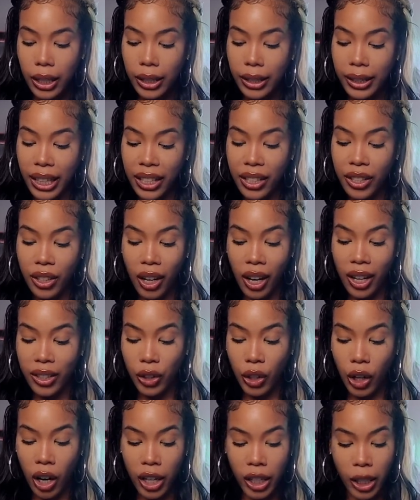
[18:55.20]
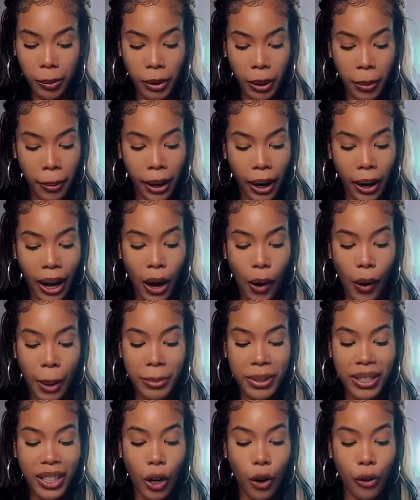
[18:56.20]
This starts an argument about how
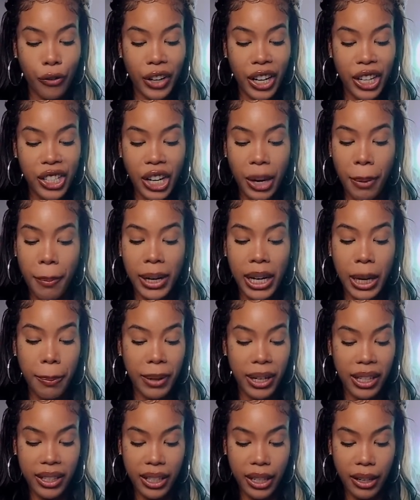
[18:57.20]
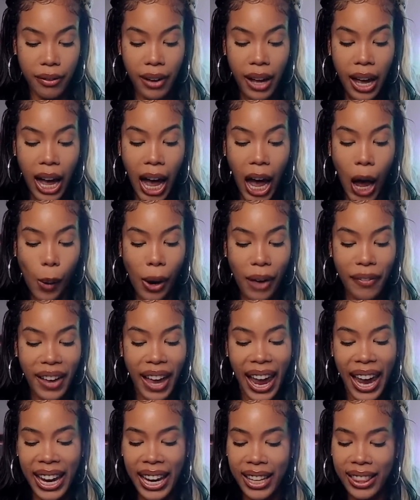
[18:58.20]
I'm selfish and manipulative, how I've
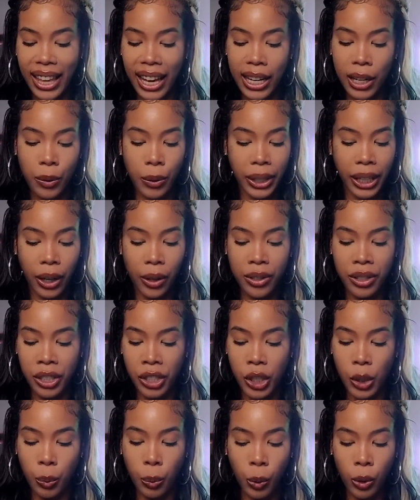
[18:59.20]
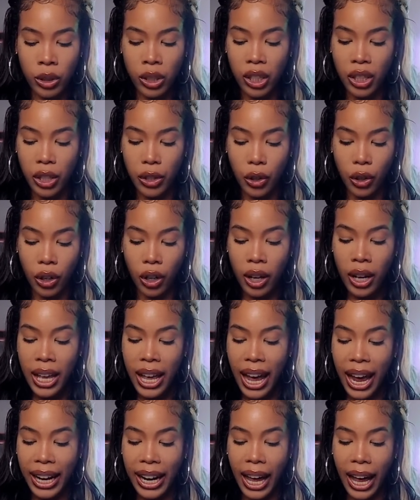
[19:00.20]
hated that little girl since she walked in the door, and